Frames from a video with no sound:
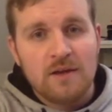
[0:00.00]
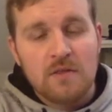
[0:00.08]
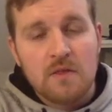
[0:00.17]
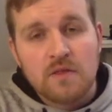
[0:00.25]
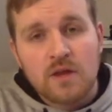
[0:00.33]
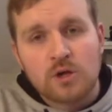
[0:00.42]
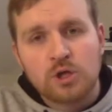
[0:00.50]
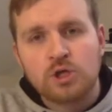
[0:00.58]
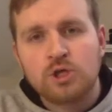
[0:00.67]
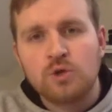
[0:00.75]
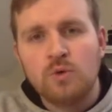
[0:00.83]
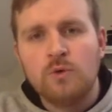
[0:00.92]
That they are
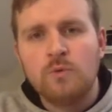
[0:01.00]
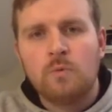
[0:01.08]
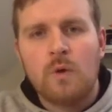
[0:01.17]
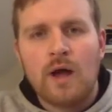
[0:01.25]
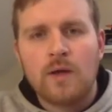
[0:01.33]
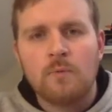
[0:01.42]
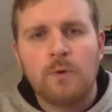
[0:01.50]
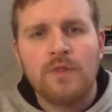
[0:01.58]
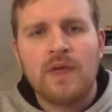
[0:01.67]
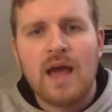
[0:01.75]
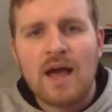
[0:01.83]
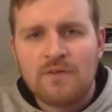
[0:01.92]
shown why what
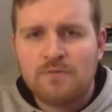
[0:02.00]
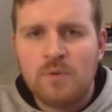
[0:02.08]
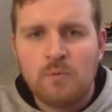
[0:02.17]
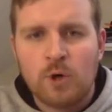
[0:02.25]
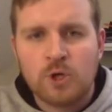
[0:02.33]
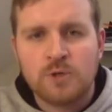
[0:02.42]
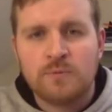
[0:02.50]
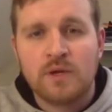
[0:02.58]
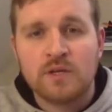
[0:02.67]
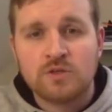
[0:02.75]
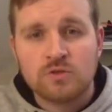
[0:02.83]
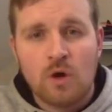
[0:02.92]
they have been
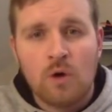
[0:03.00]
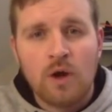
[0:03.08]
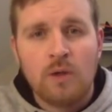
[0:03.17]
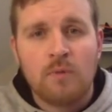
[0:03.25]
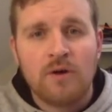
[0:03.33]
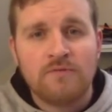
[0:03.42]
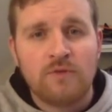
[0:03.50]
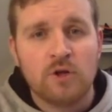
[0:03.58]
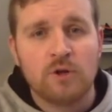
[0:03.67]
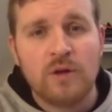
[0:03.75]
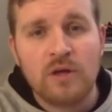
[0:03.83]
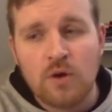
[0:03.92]
worshipping is wrong and why
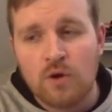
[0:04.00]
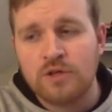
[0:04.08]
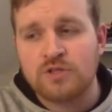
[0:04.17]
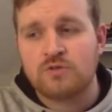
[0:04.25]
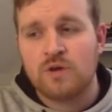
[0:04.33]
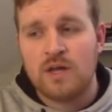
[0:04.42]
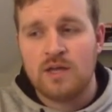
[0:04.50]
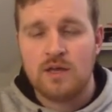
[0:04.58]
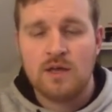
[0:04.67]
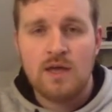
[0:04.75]
following God is right.